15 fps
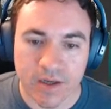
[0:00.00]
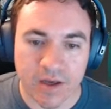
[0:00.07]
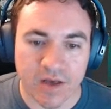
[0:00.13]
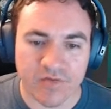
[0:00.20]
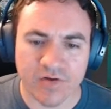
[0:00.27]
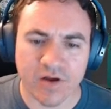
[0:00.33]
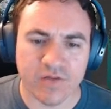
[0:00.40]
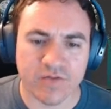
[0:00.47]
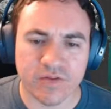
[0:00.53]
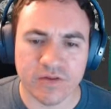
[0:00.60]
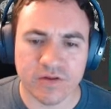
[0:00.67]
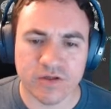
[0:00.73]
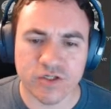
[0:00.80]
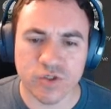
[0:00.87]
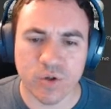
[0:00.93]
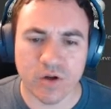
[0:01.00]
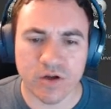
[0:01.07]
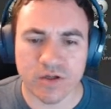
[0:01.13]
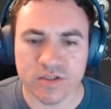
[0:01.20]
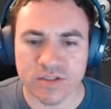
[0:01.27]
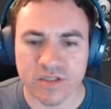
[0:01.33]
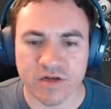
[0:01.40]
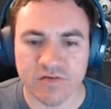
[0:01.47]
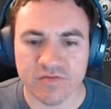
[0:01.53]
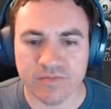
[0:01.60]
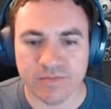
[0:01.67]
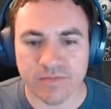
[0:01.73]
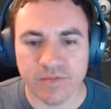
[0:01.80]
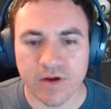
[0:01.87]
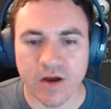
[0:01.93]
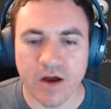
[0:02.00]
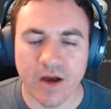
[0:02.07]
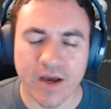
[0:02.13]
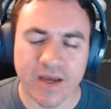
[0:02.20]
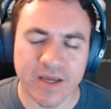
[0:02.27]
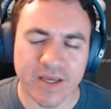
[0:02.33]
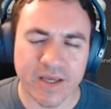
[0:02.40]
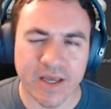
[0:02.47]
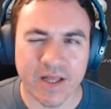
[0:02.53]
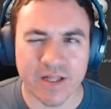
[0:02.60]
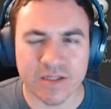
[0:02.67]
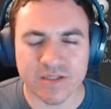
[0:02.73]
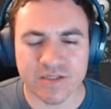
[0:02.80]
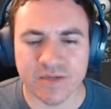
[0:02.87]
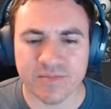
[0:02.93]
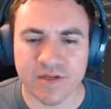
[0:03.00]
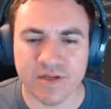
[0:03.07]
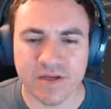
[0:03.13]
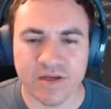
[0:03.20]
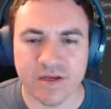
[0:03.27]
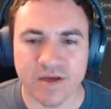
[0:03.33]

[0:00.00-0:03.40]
I forgot the shortcut stuff. IL something?